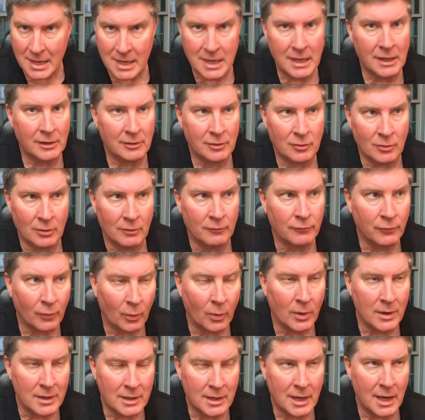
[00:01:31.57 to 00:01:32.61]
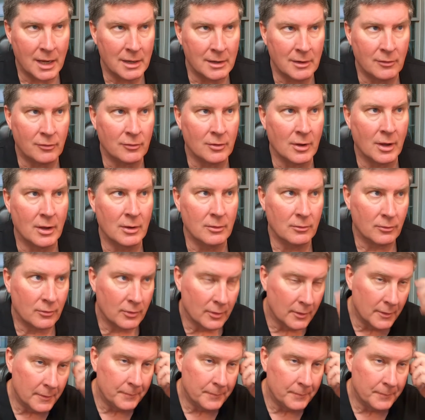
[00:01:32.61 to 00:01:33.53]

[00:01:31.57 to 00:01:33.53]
eat to avoid kidney stones.